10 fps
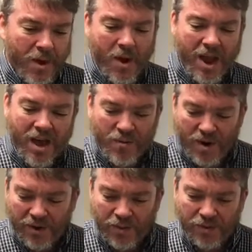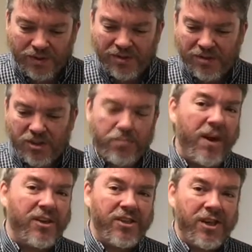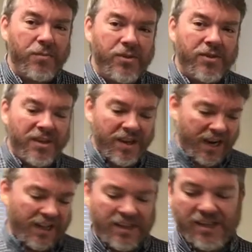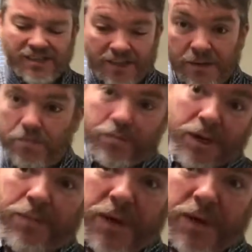All I wanted was spaceships, aliens, and pew